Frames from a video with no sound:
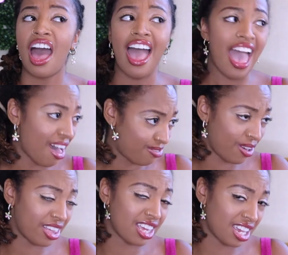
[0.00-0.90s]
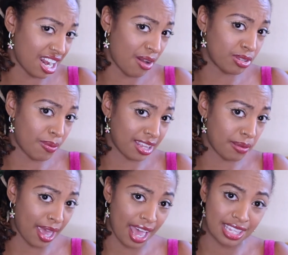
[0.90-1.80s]
halfway thinking I was about
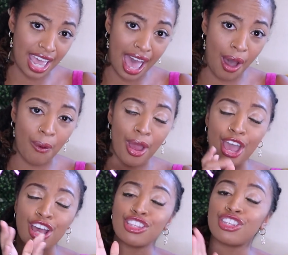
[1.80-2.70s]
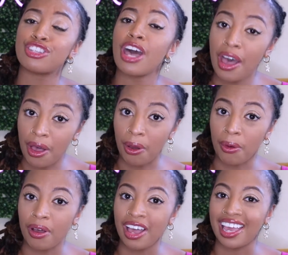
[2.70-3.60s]
to pass out.
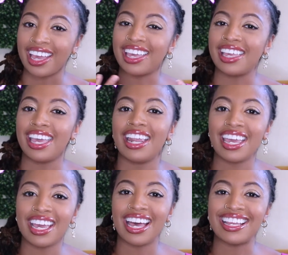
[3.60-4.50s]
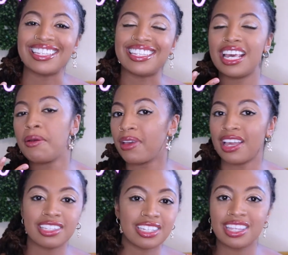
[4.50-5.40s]
So, getting a dip
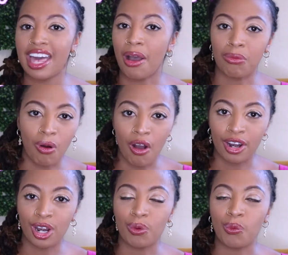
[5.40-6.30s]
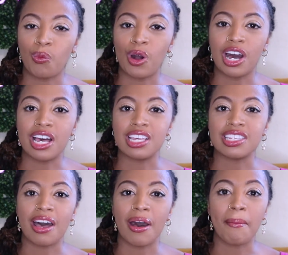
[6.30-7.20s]
into that water was
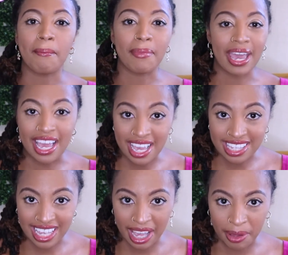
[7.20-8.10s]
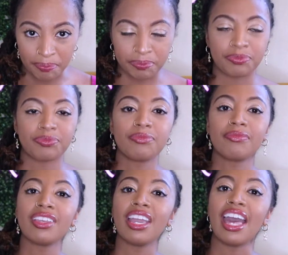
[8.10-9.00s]
amazing.
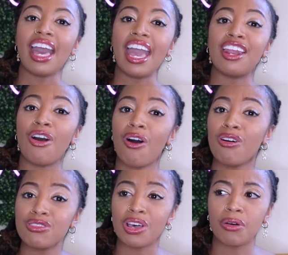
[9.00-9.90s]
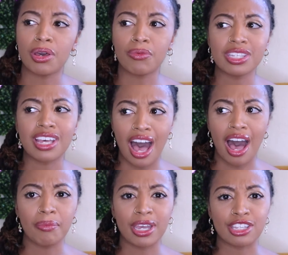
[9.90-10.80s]
And also, it was
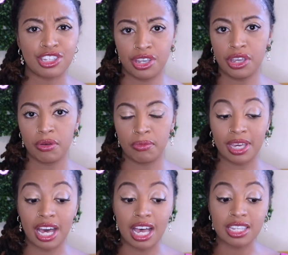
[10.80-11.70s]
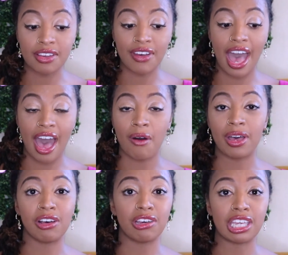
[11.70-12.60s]
calming too because of how
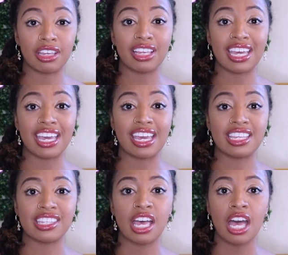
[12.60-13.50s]
Il Kill is,